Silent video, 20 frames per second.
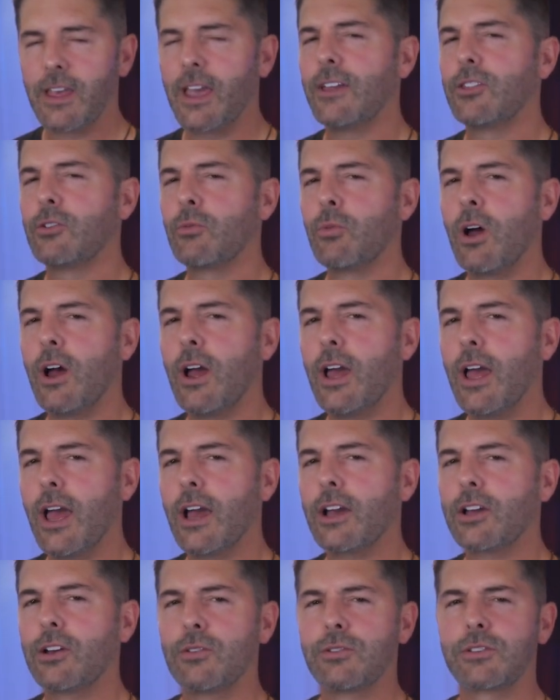And the raw
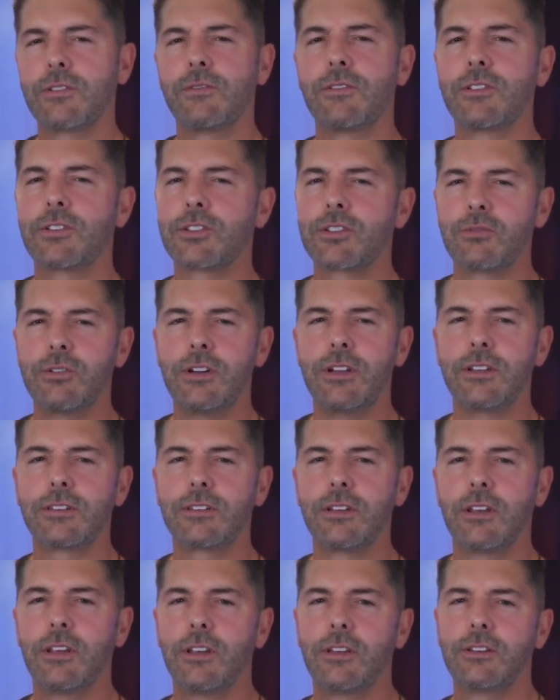echoes of the streets
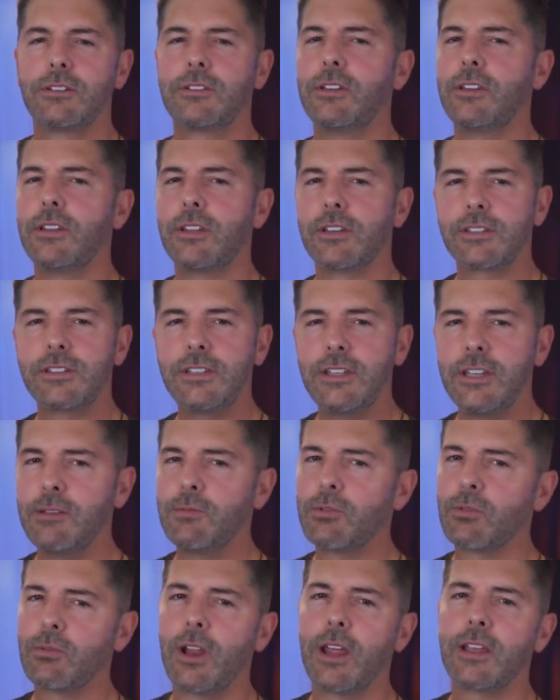to the esteemed
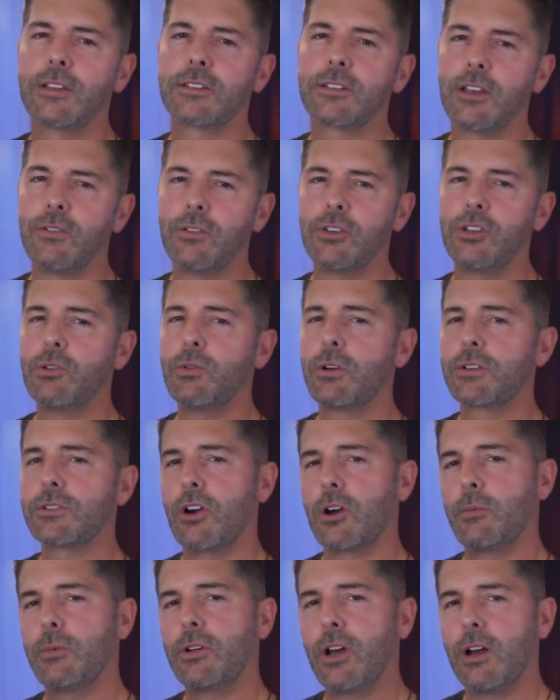ranks of a U.S.
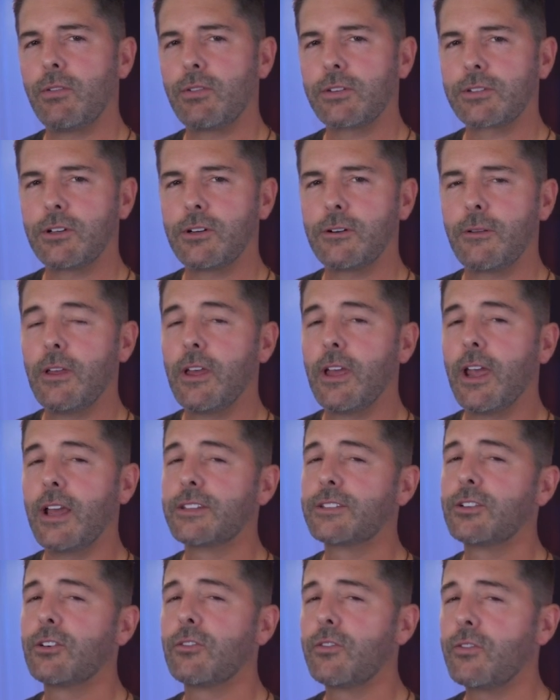Army officer, and
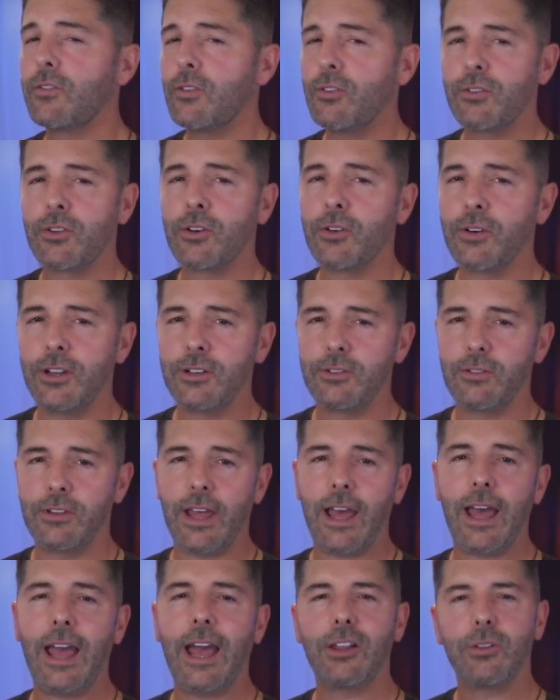still further into the
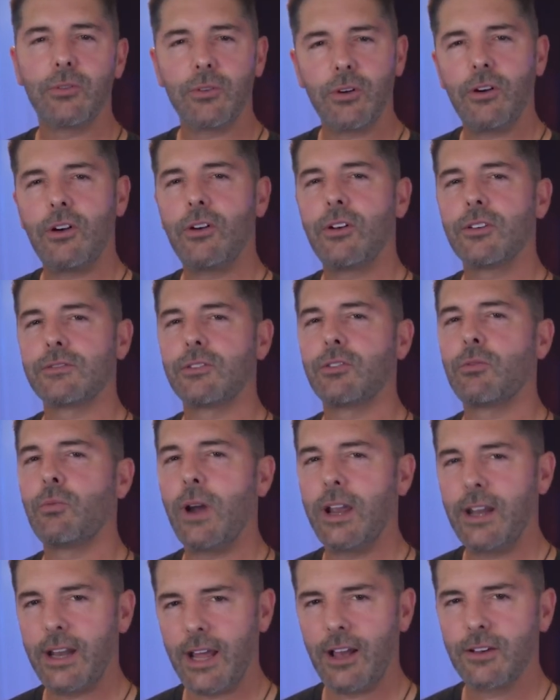hallowed halls of the
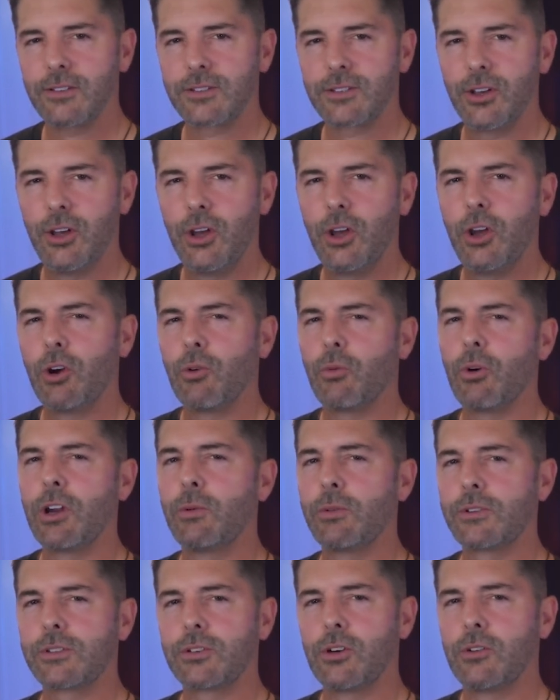White House, where he would
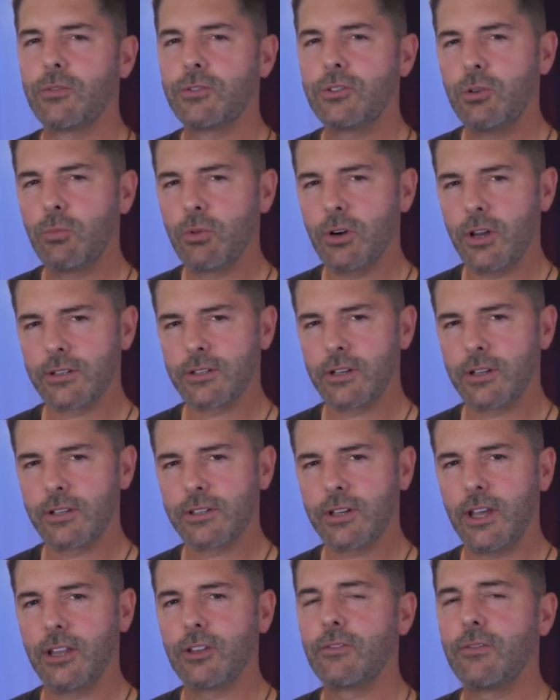serve 2 presidents
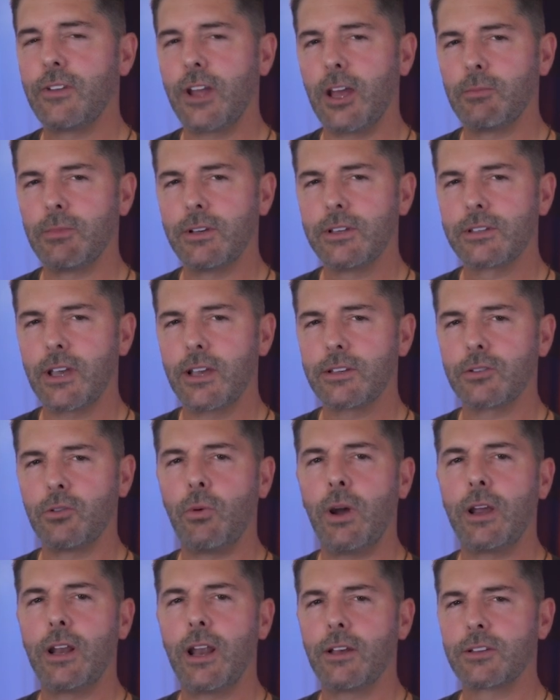and their families as a
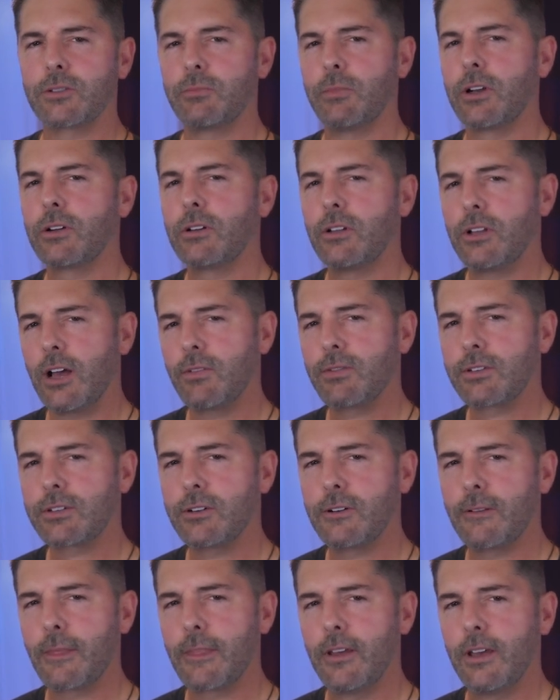White House medical
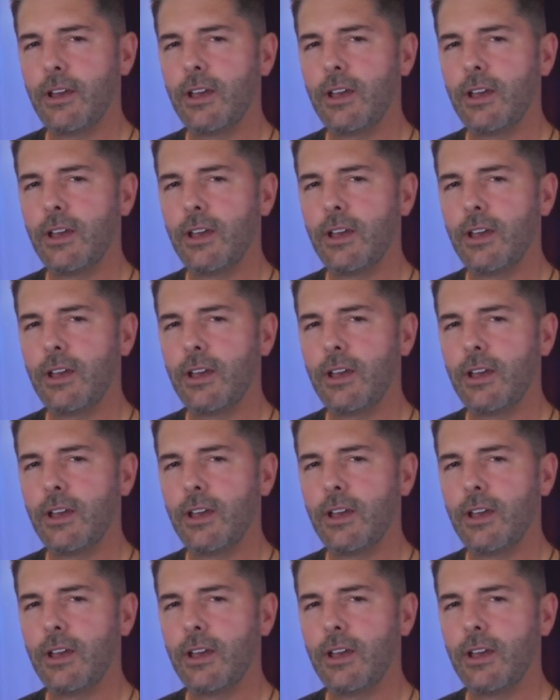officer,